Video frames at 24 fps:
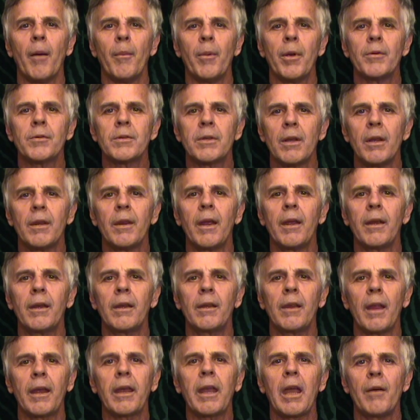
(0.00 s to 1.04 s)
I mean, it was they
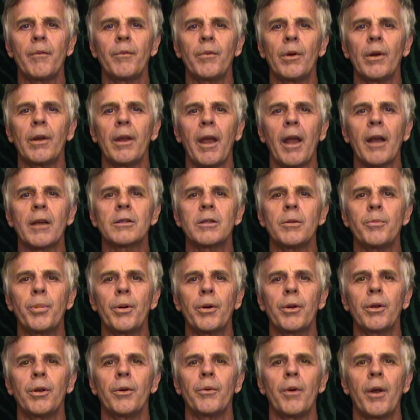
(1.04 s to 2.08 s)
they kept really actually
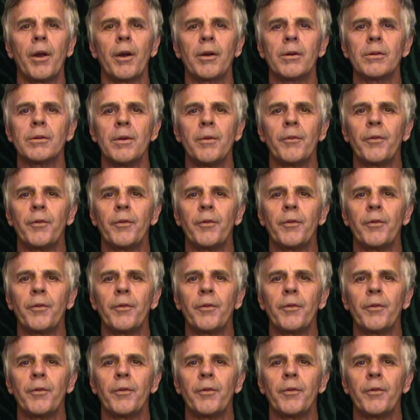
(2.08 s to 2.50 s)
pretty good records.